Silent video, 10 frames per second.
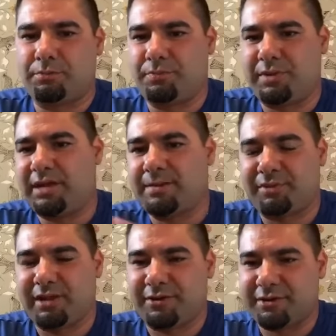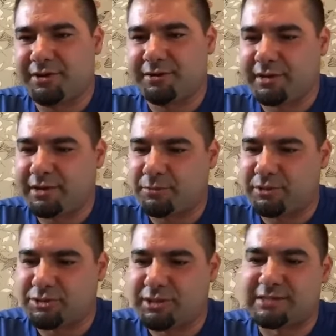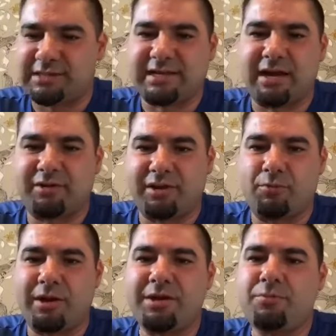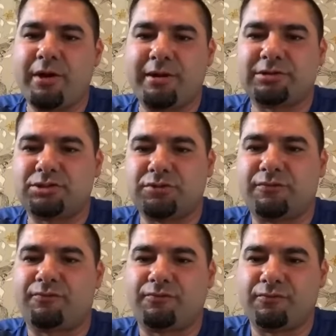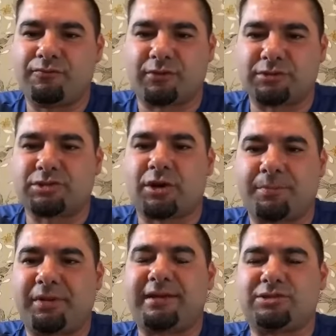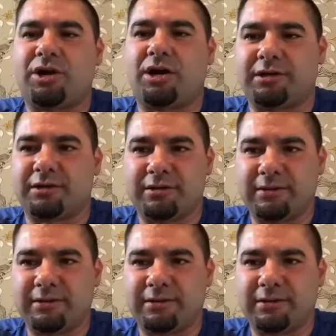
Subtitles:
being a player here in Windsor and Essex County. When and where did you first start playing soccer?